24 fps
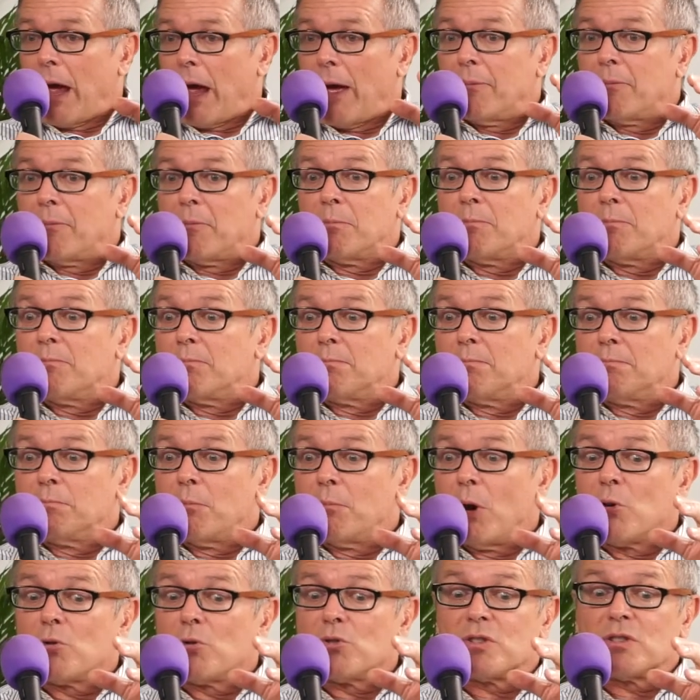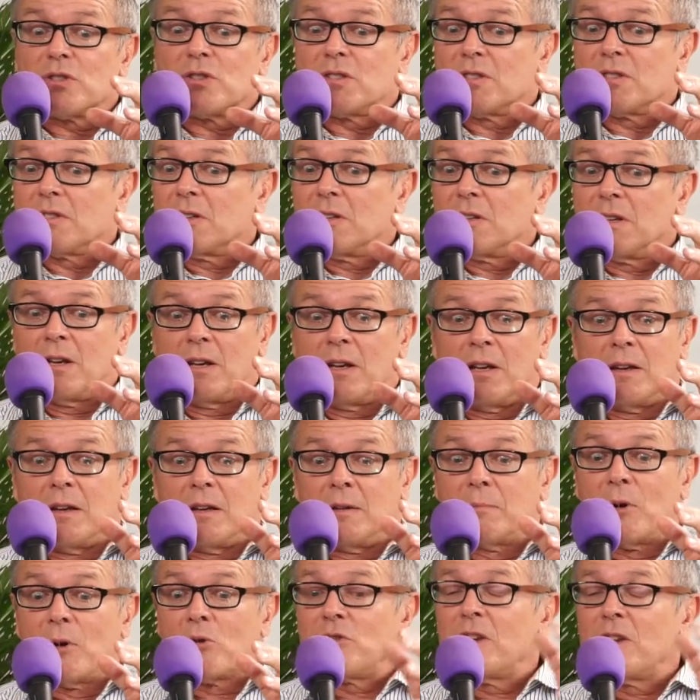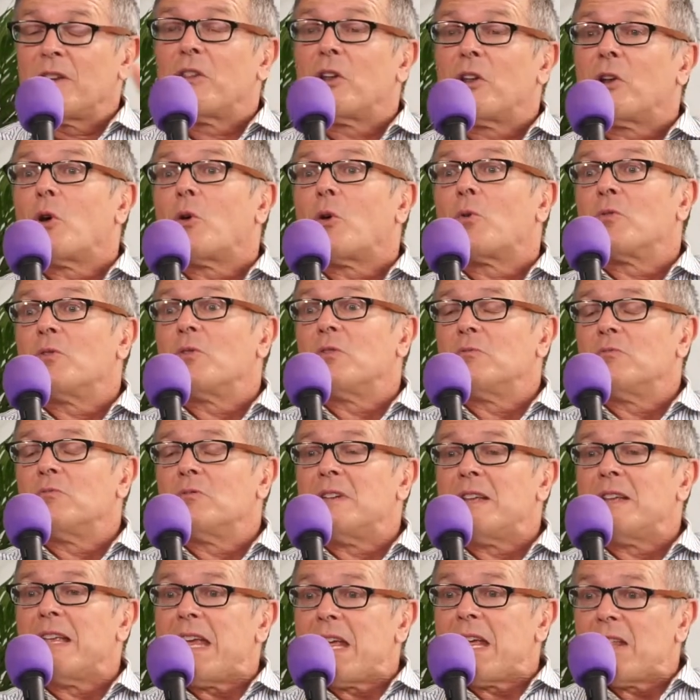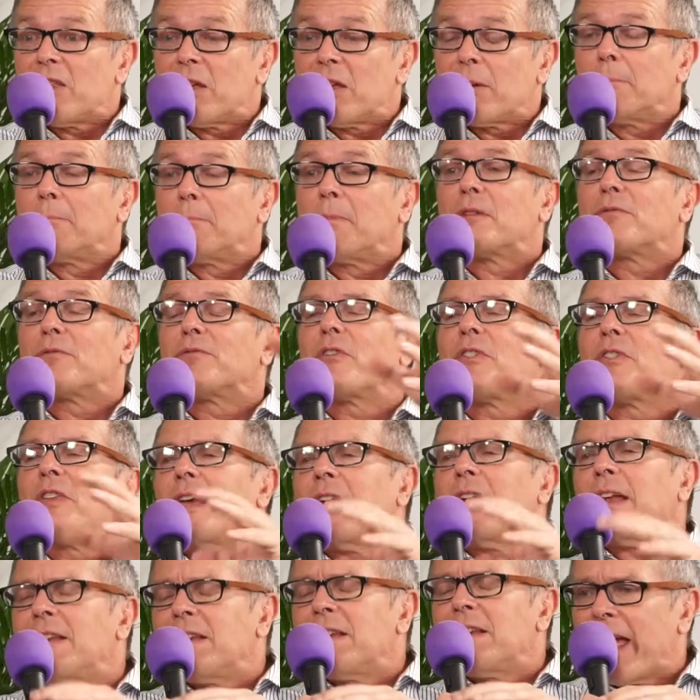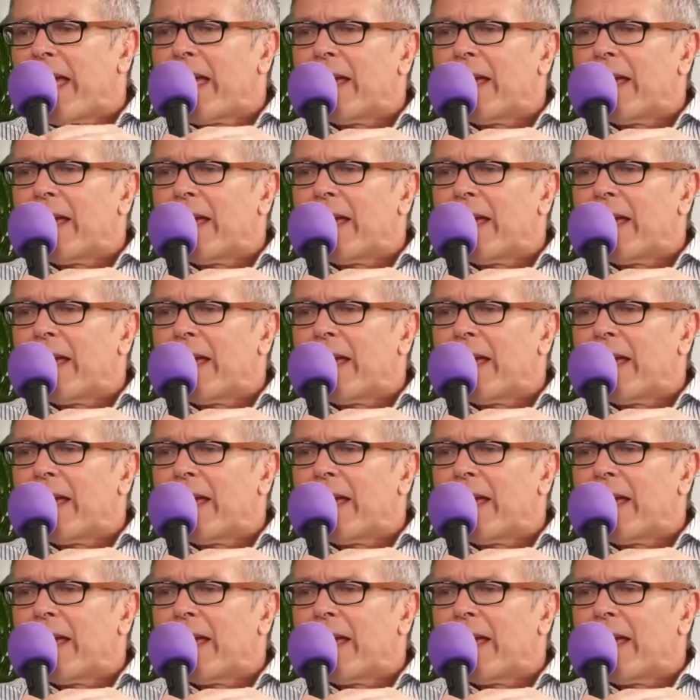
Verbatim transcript: and most uh, mostly they don't need them but for the in